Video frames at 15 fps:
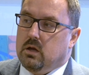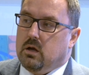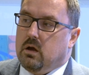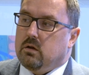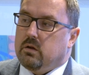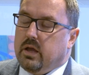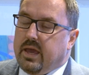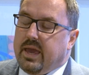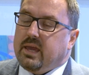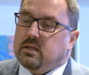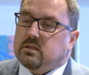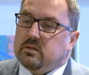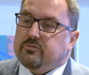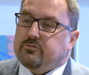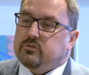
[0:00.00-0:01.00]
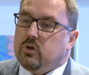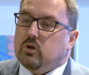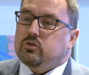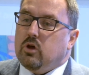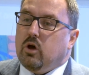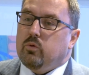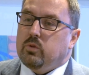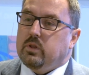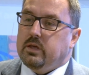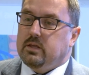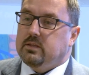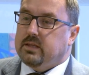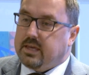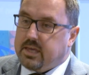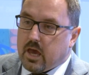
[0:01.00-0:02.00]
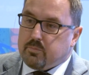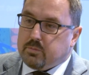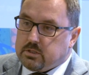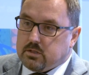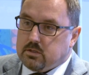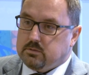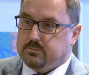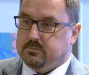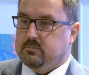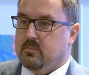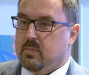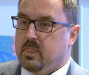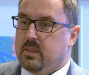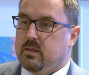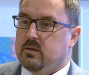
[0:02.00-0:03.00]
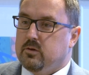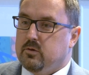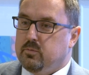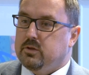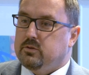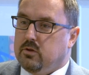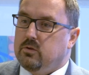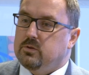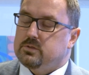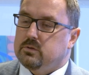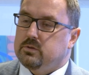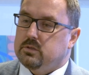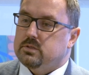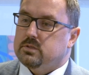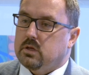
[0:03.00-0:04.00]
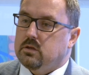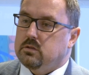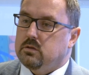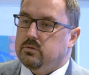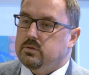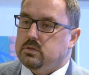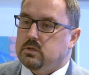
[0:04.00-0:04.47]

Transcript: are active not only in the capital, but also in the secondary